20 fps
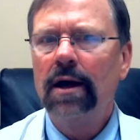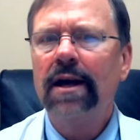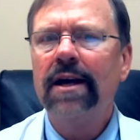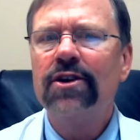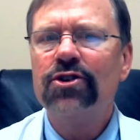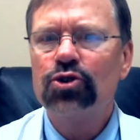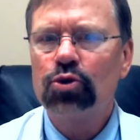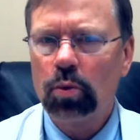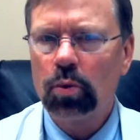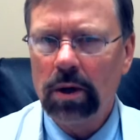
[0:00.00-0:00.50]

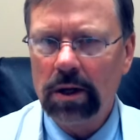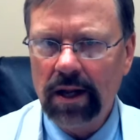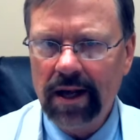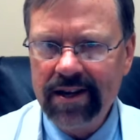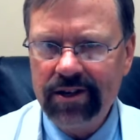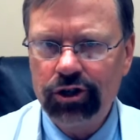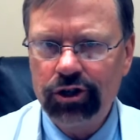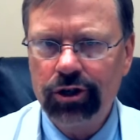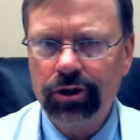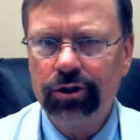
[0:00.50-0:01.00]
his
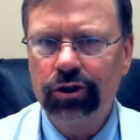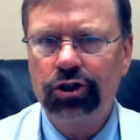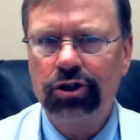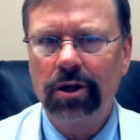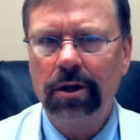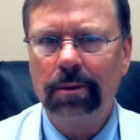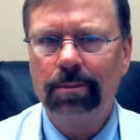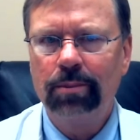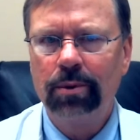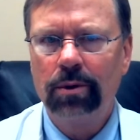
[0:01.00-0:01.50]

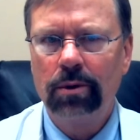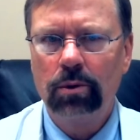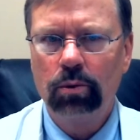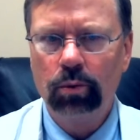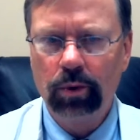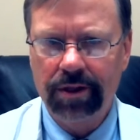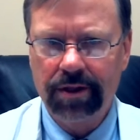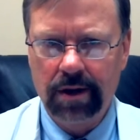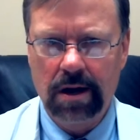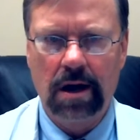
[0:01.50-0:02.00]
relationship
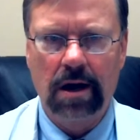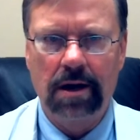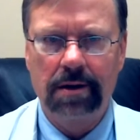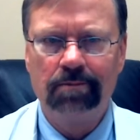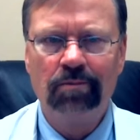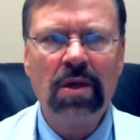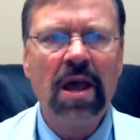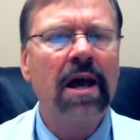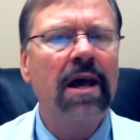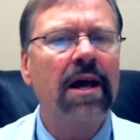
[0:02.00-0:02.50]
with God.
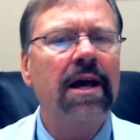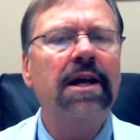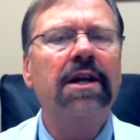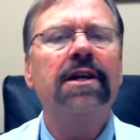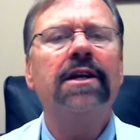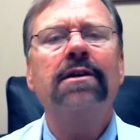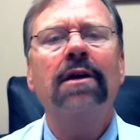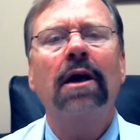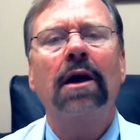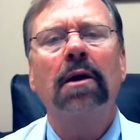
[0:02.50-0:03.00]
He
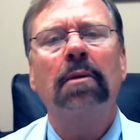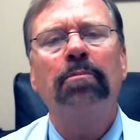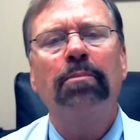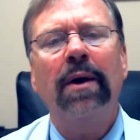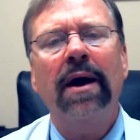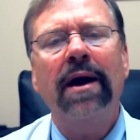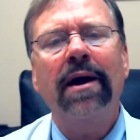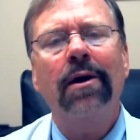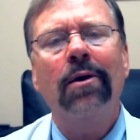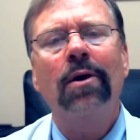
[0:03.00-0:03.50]
didn't
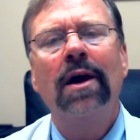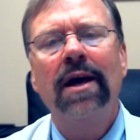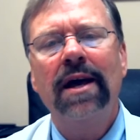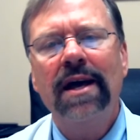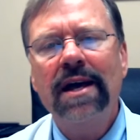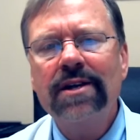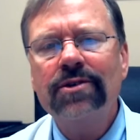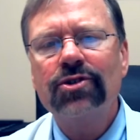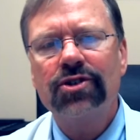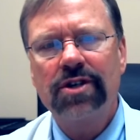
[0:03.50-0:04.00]
compare
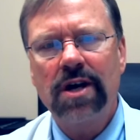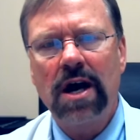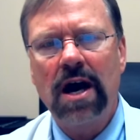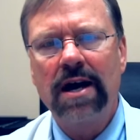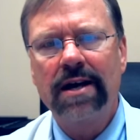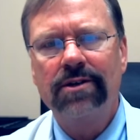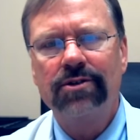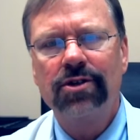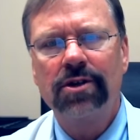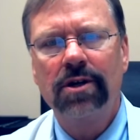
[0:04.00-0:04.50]
his
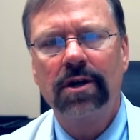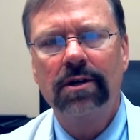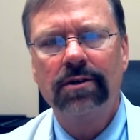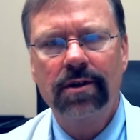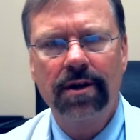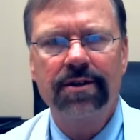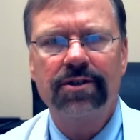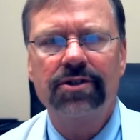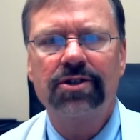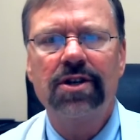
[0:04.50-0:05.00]
size
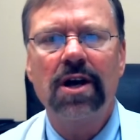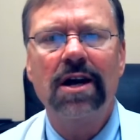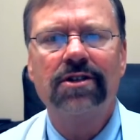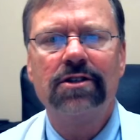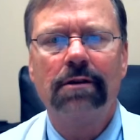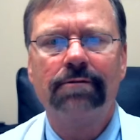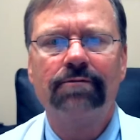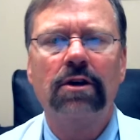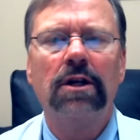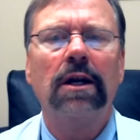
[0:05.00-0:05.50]
to the
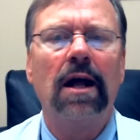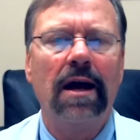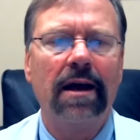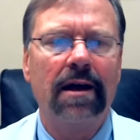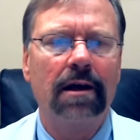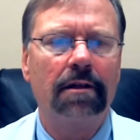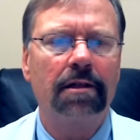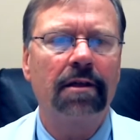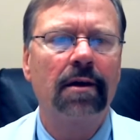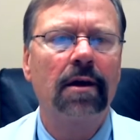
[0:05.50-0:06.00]
size of
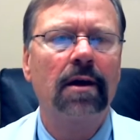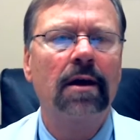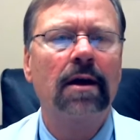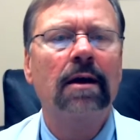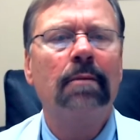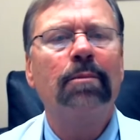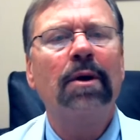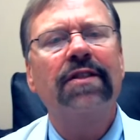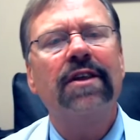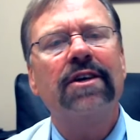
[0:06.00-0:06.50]
Goliath,
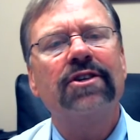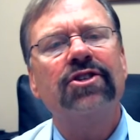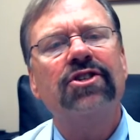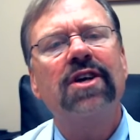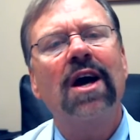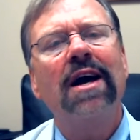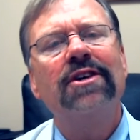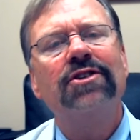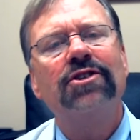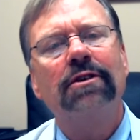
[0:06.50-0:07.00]
but the
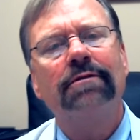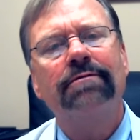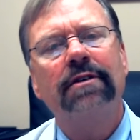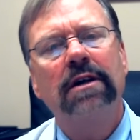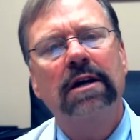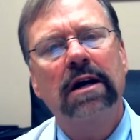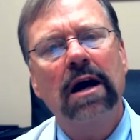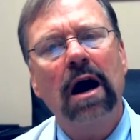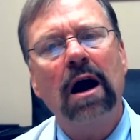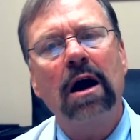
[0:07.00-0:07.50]
size
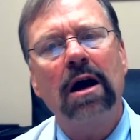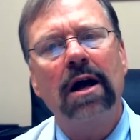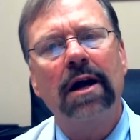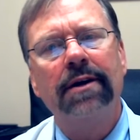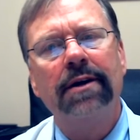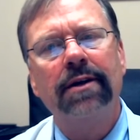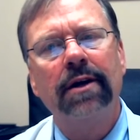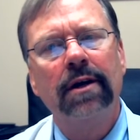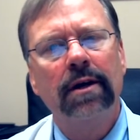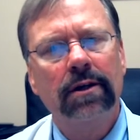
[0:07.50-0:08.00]
of
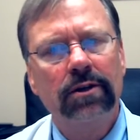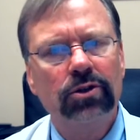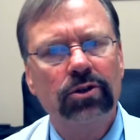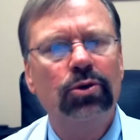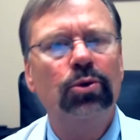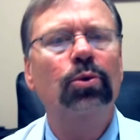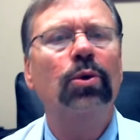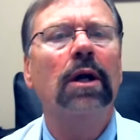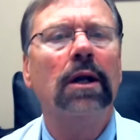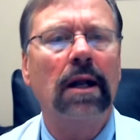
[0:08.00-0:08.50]
God
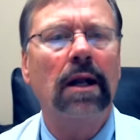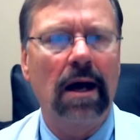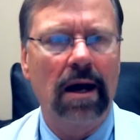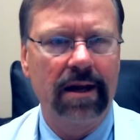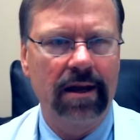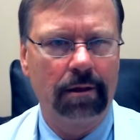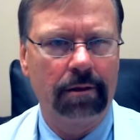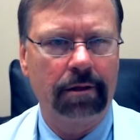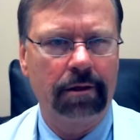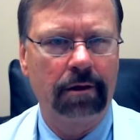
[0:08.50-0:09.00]
to
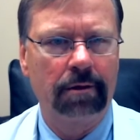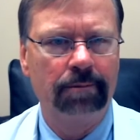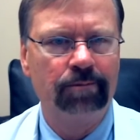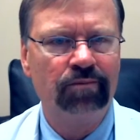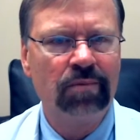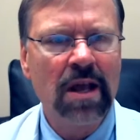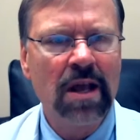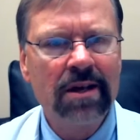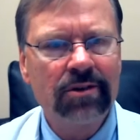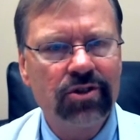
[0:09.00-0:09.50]
Goliath.
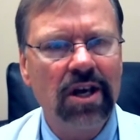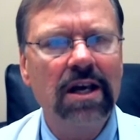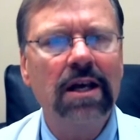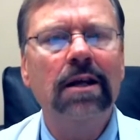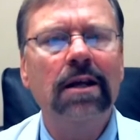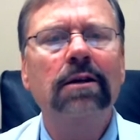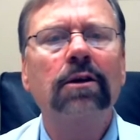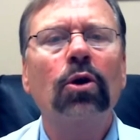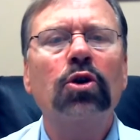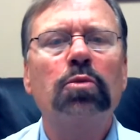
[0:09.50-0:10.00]
See,
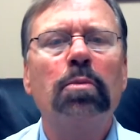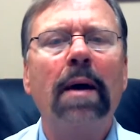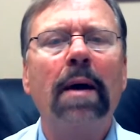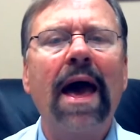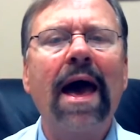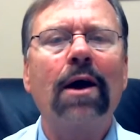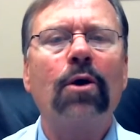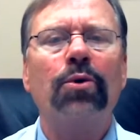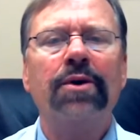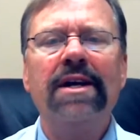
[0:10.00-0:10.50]
he looked
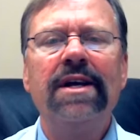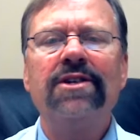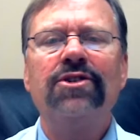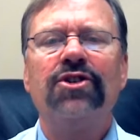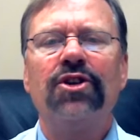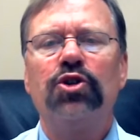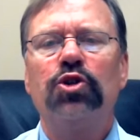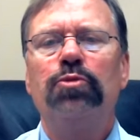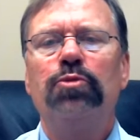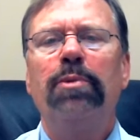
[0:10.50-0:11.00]
back on
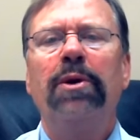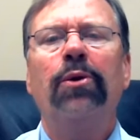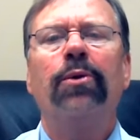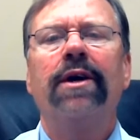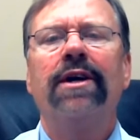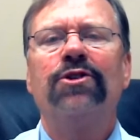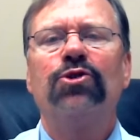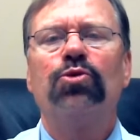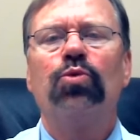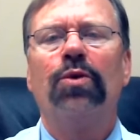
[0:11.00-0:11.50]
his
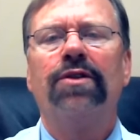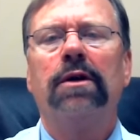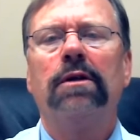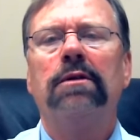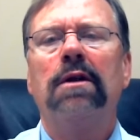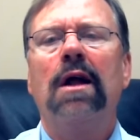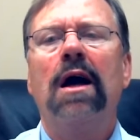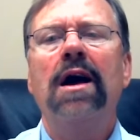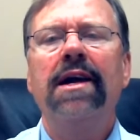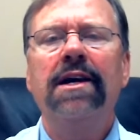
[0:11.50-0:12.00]
experience with the
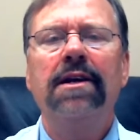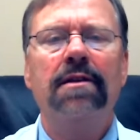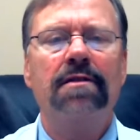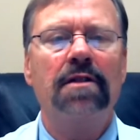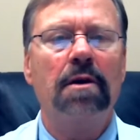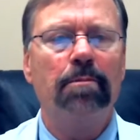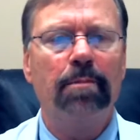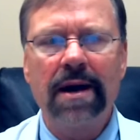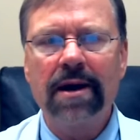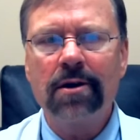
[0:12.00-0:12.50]
lion
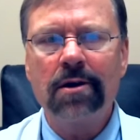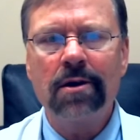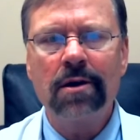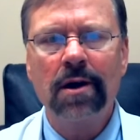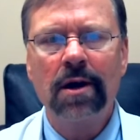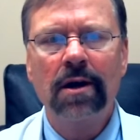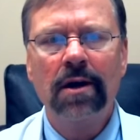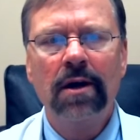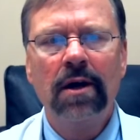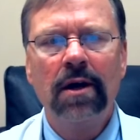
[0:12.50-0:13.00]
and the bear
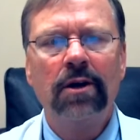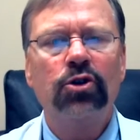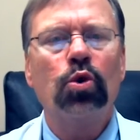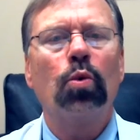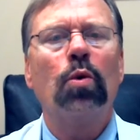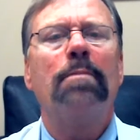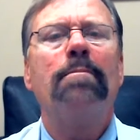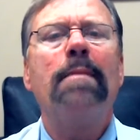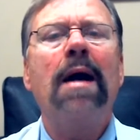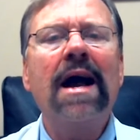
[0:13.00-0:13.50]

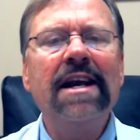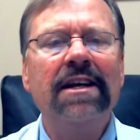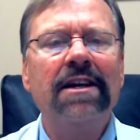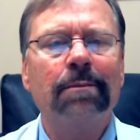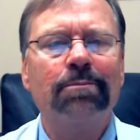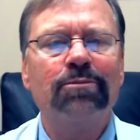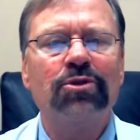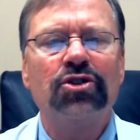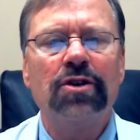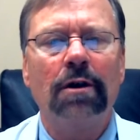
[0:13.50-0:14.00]
to remind
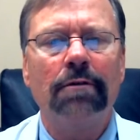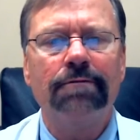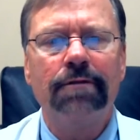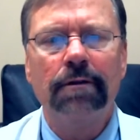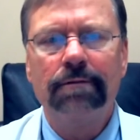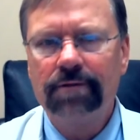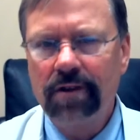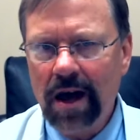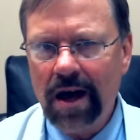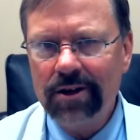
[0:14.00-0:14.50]
himself
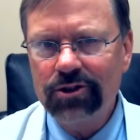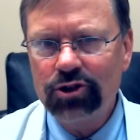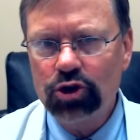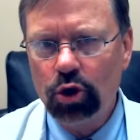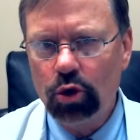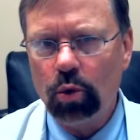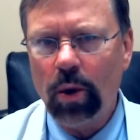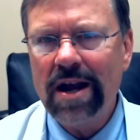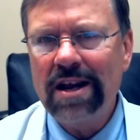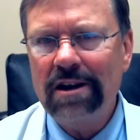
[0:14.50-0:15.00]
of God's
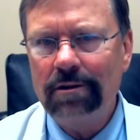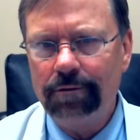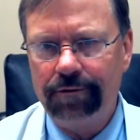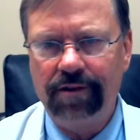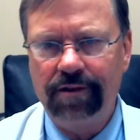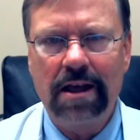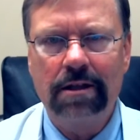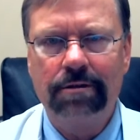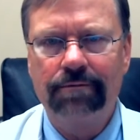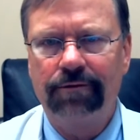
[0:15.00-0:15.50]
great
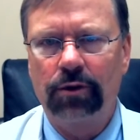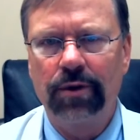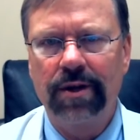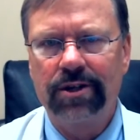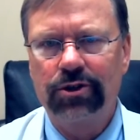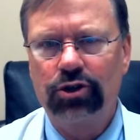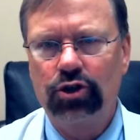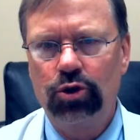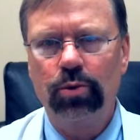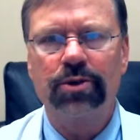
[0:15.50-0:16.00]

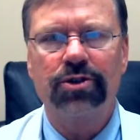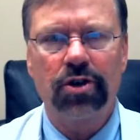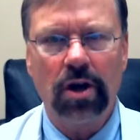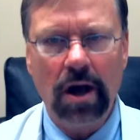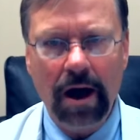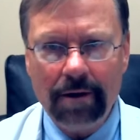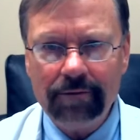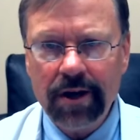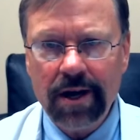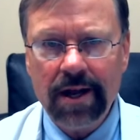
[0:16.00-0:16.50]
faithfulness to his
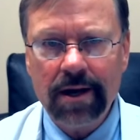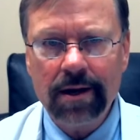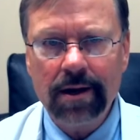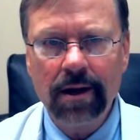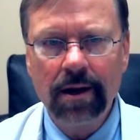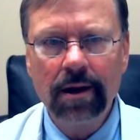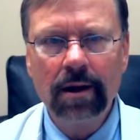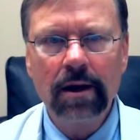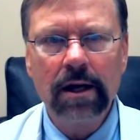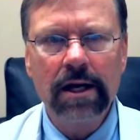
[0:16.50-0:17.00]
covenant,
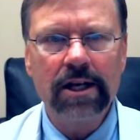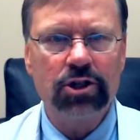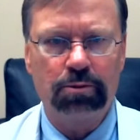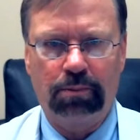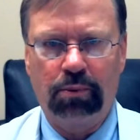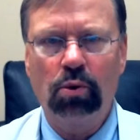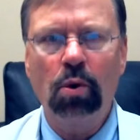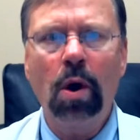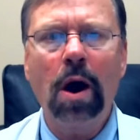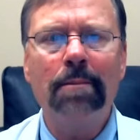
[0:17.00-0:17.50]
his
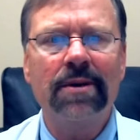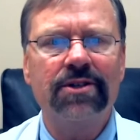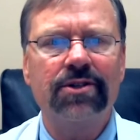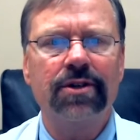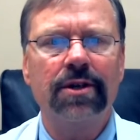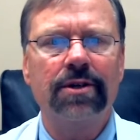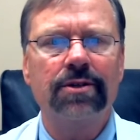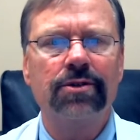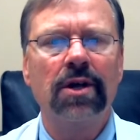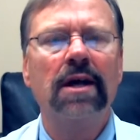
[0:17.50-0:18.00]

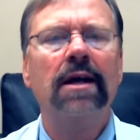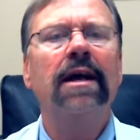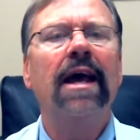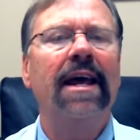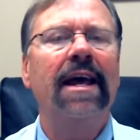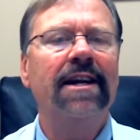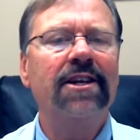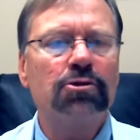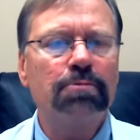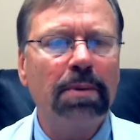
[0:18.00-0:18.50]
promises,
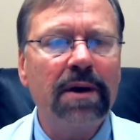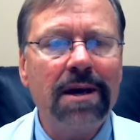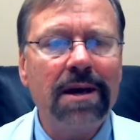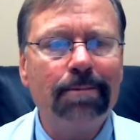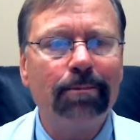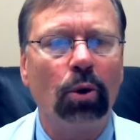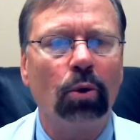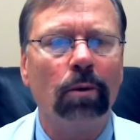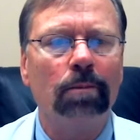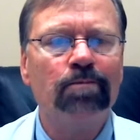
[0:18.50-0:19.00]
and his
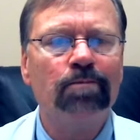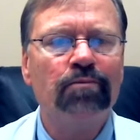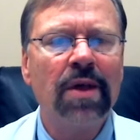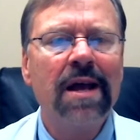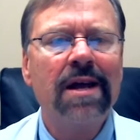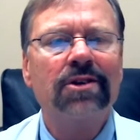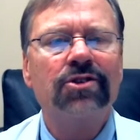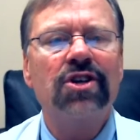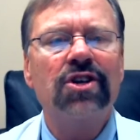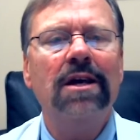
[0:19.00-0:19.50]
people.
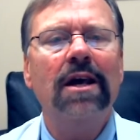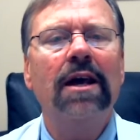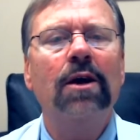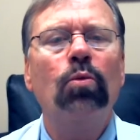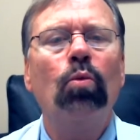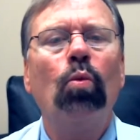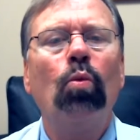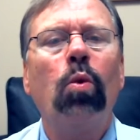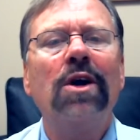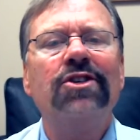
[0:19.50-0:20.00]
See,
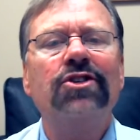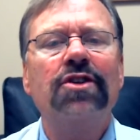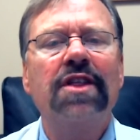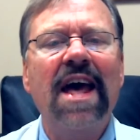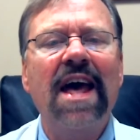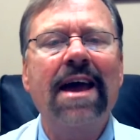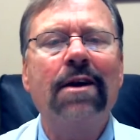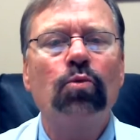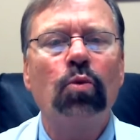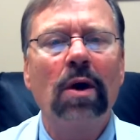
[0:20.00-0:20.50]
it was
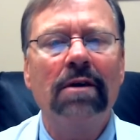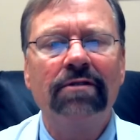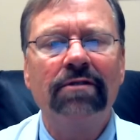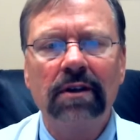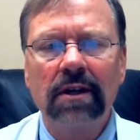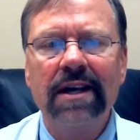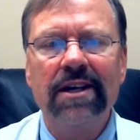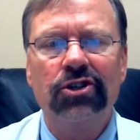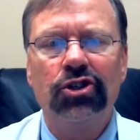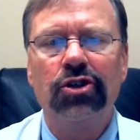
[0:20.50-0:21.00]
that
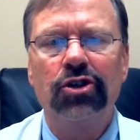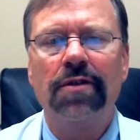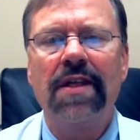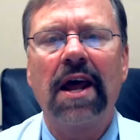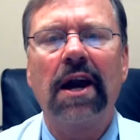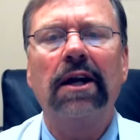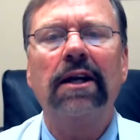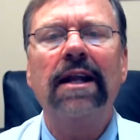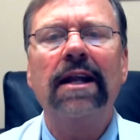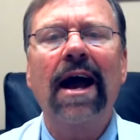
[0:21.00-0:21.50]
revelation
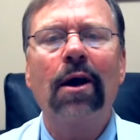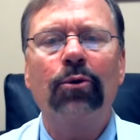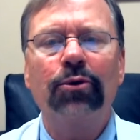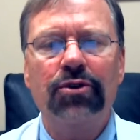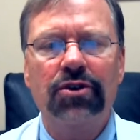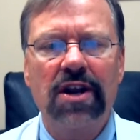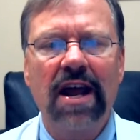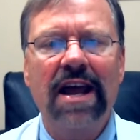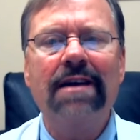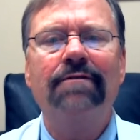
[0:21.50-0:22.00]
that
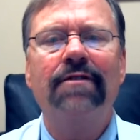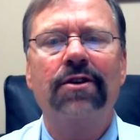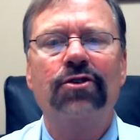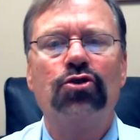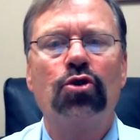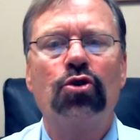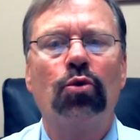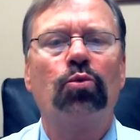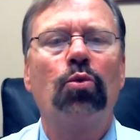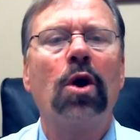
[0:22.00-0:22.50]
allowed
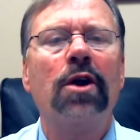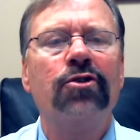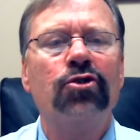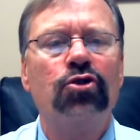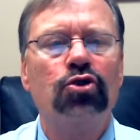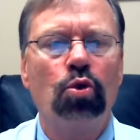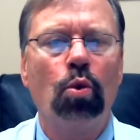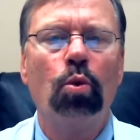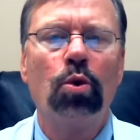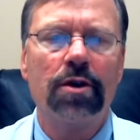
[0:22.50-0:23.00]
David to
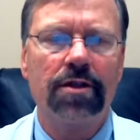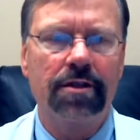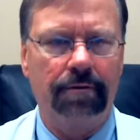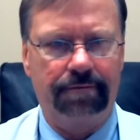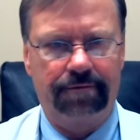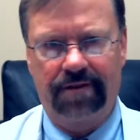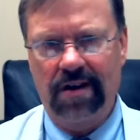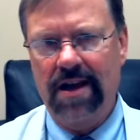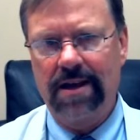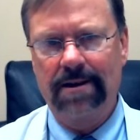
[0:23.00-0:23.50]
run toward the
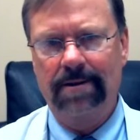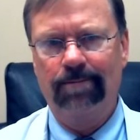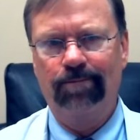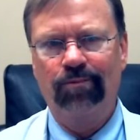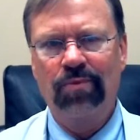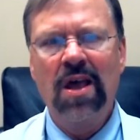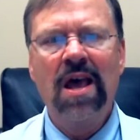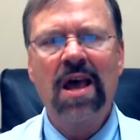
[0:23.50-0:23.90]
fight.